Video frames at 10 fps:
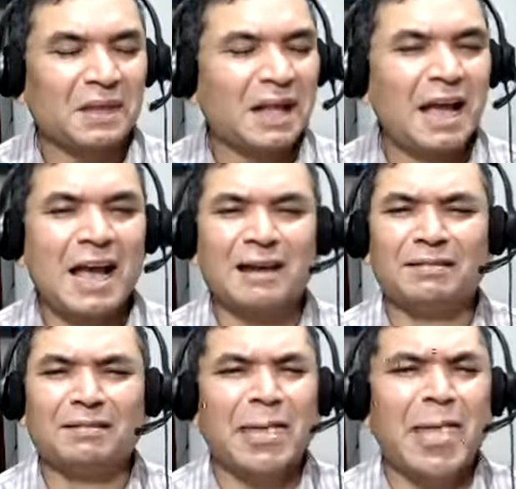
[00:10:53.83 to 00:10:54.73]
And
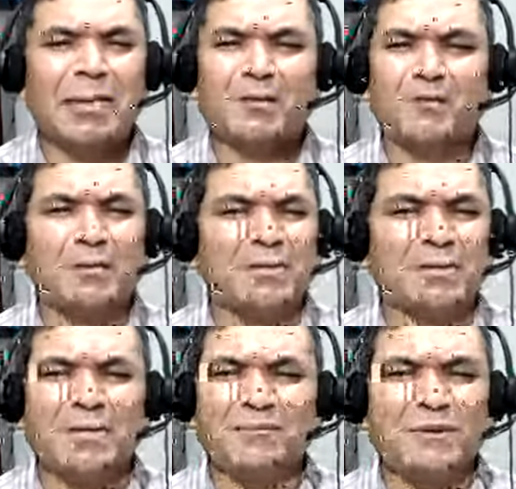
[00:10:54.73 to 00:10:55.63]
that will
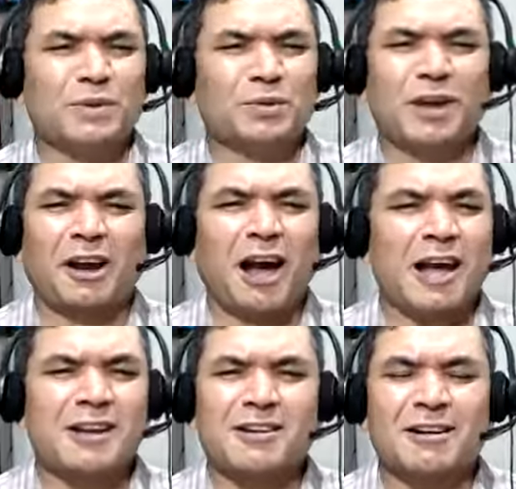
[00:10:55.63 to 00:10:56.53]
give you the
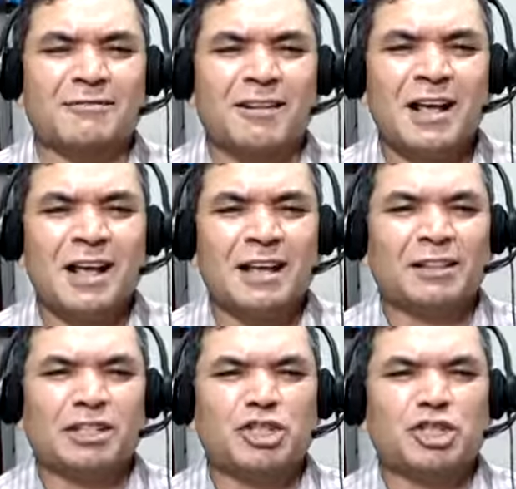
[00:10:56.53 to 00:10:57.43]
kind of
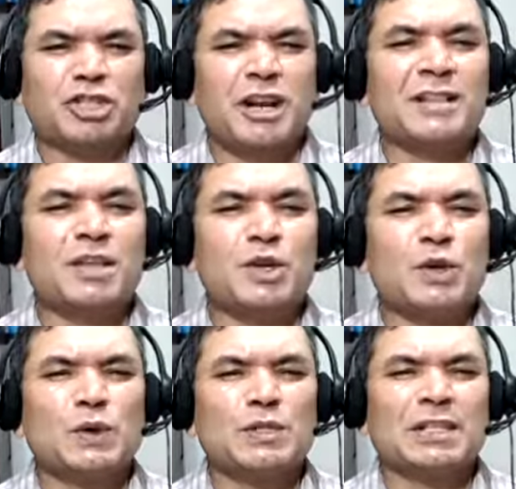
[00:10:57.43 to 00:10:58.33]
the strength to
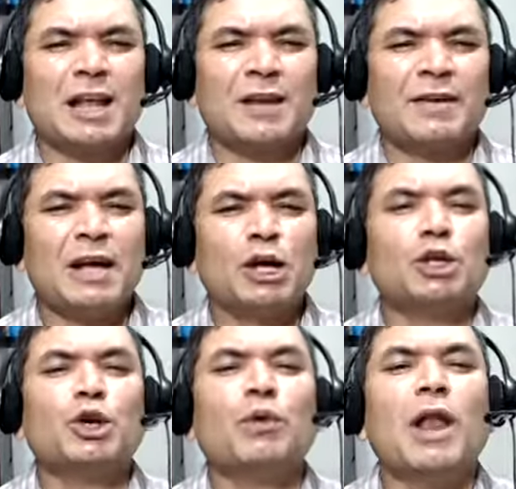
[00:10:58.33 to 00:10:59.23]
yourself
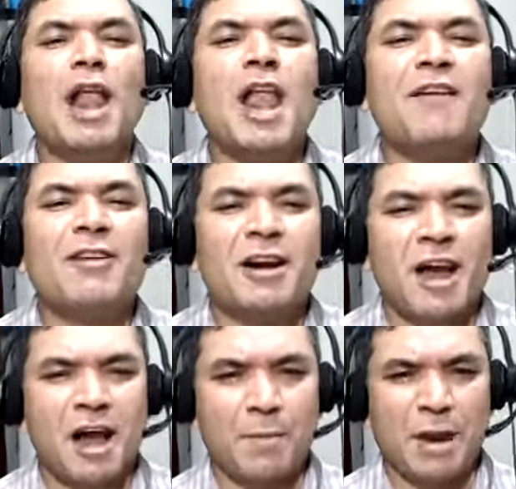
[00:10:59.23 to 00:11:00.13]
you will never
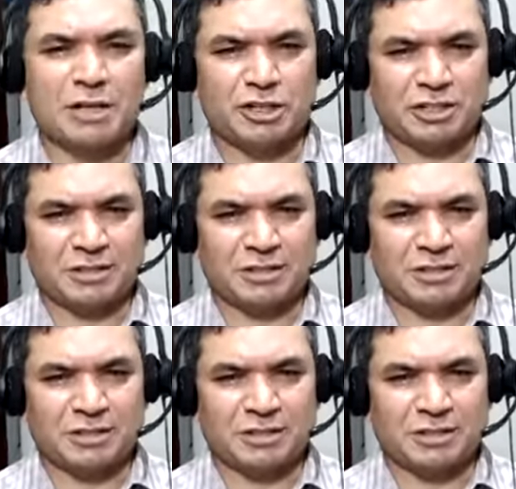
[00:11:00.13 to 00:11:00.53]
imagine.